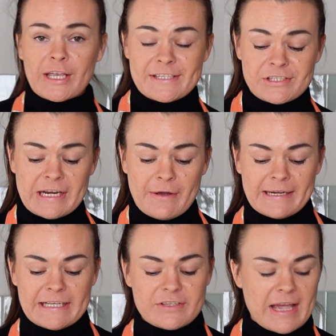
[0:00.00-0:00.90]
Okay, so now I
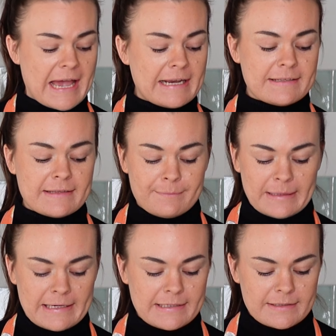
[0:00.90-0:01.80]
need to add the
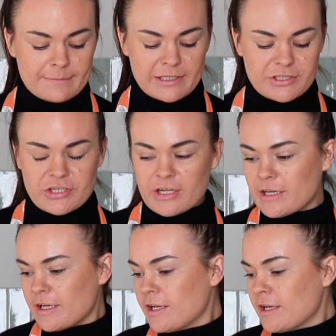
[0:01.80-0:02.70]
blended
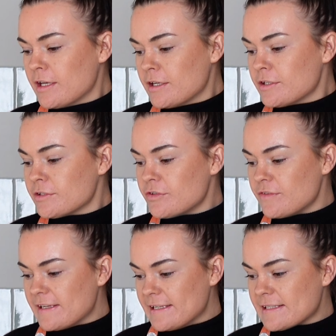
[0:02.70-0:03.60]
mixture to
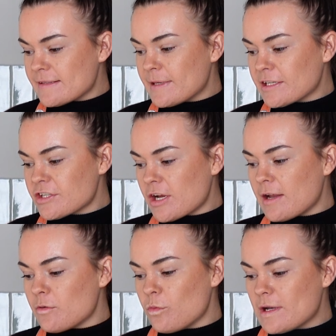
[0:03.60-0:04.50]
the yeast mixture
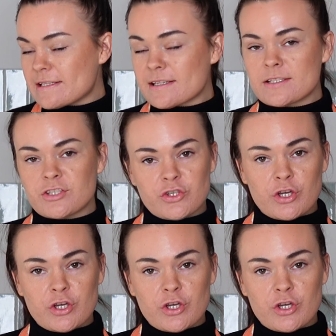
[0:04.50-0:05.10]
and whisk to